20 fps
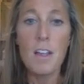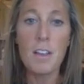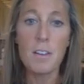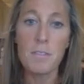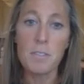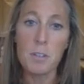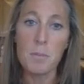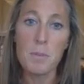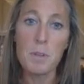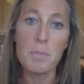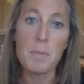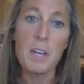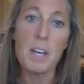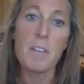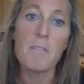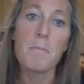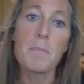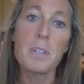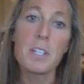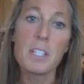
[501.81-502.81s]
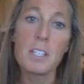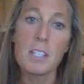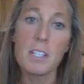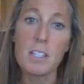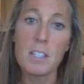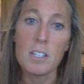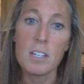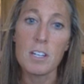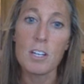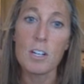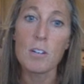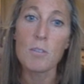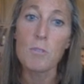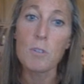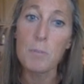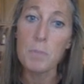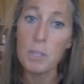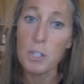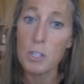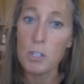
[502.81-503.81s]
if somebody may have a meniscus tear
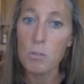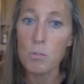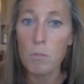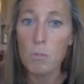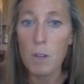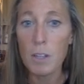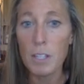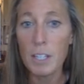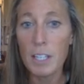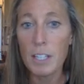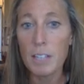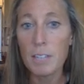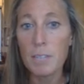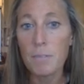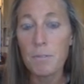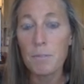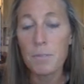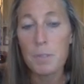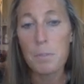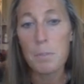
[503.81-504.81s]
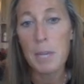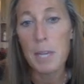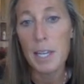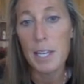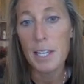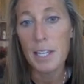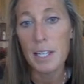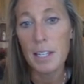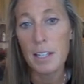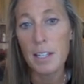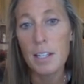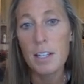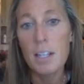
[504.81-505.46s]
would be swelling, pain,